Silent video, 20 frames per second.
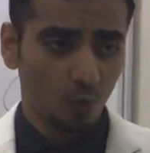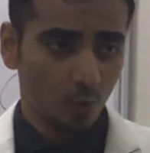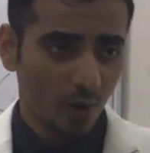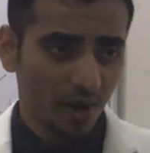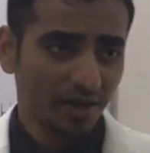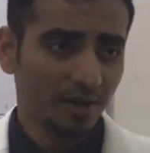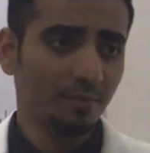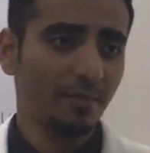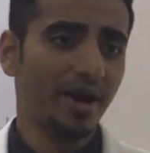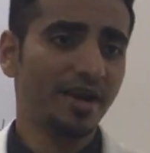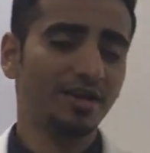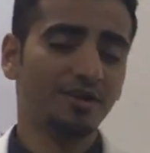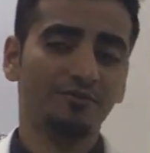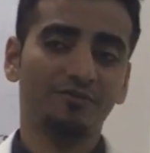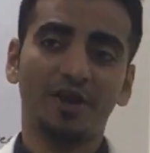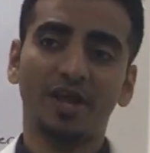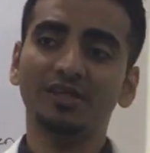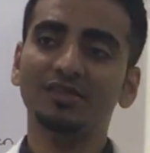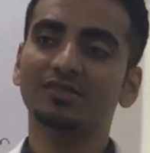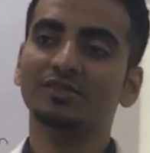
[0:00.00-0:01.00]
Welcome my dear
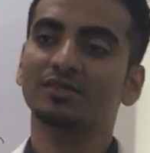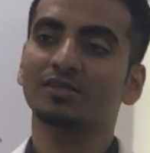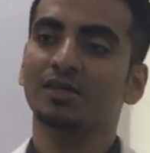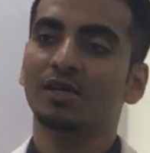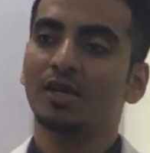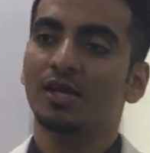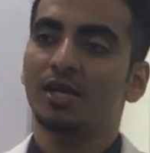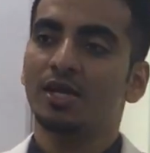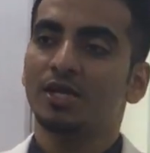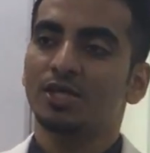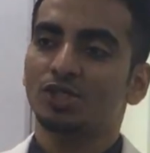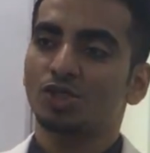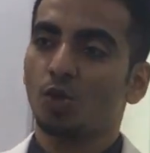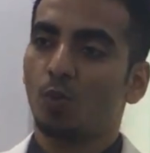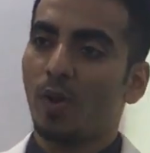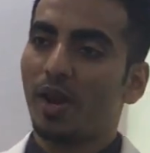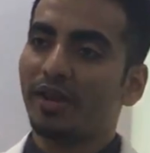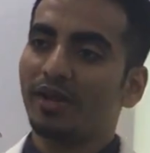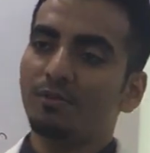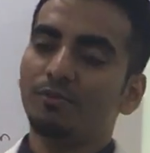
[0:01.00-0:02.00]
friends.
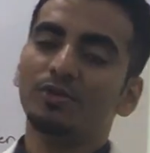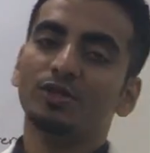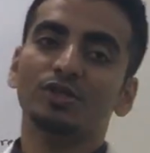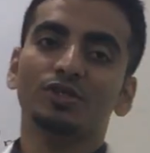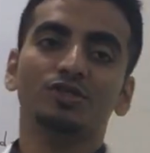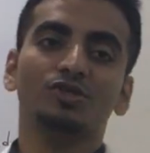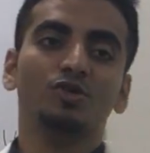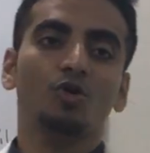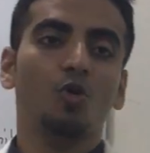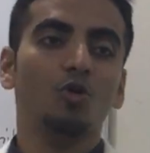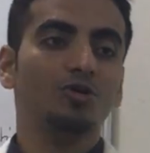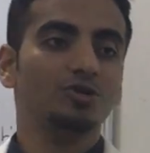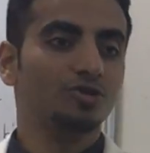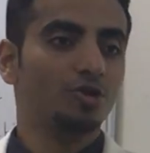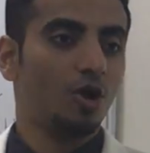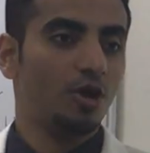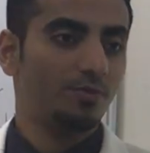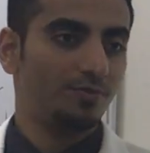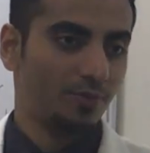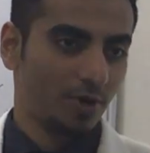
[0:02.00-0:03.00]
So welcome to this course
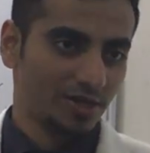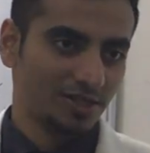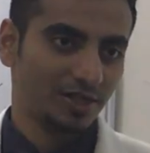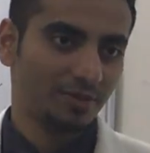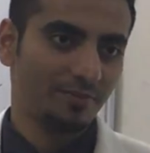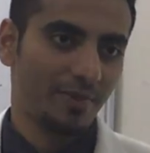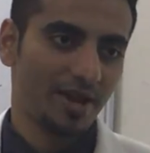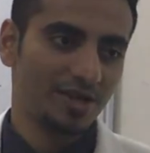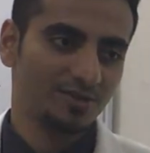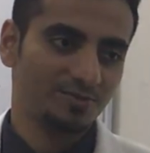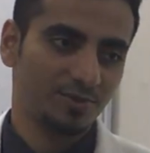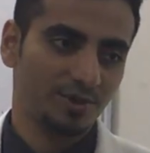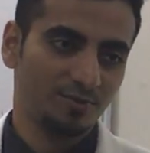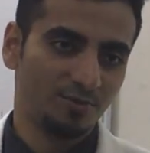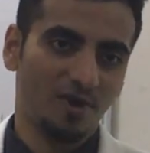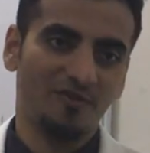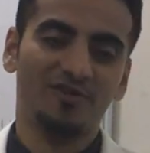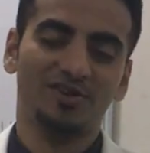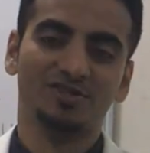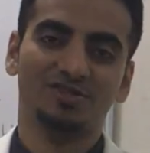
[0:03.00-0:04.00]
on Project
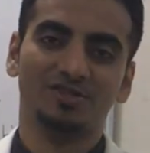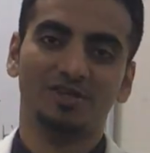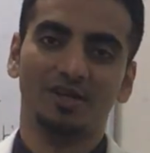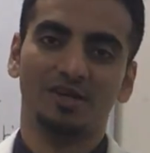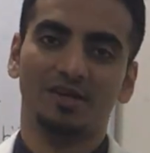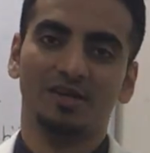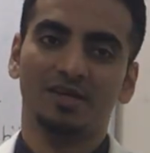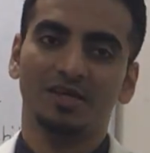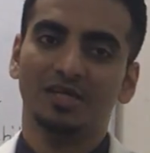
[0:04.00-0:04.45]
Management Professional.